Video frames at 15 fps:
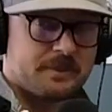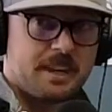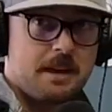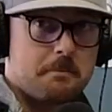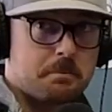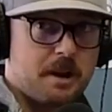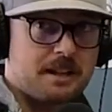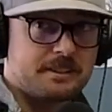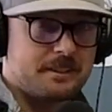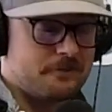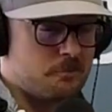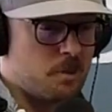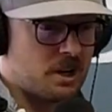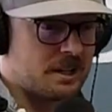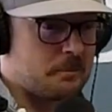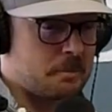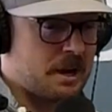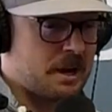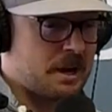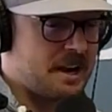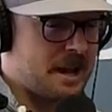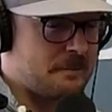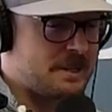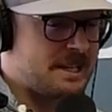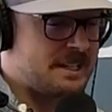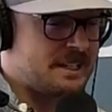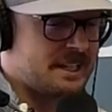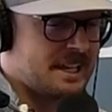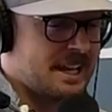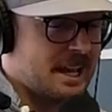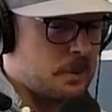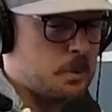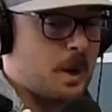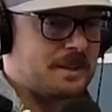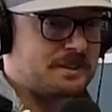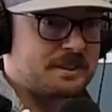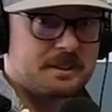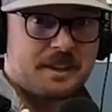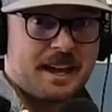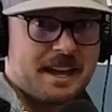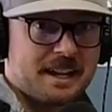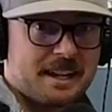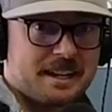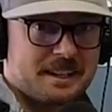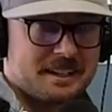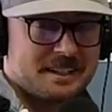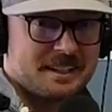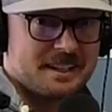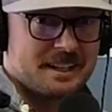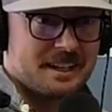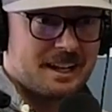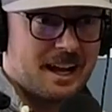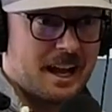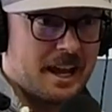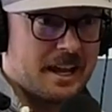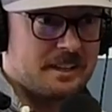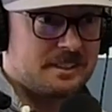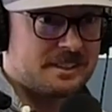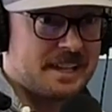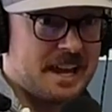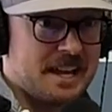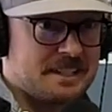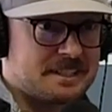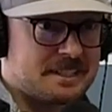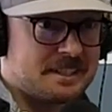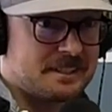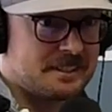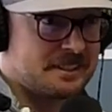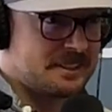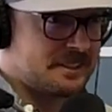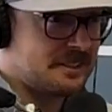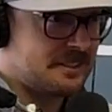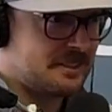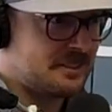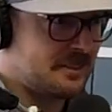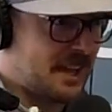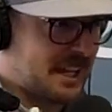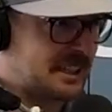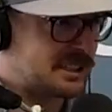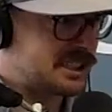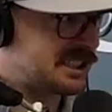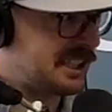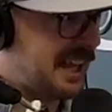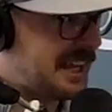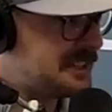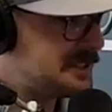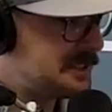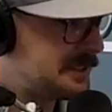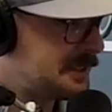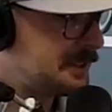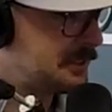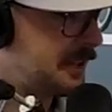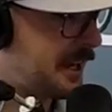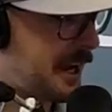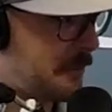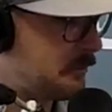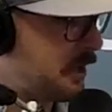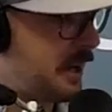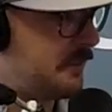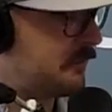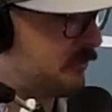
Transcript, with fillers: impressive. Morgan Barron, I mean, it wasn't like a skate like slice. Like I'm cutting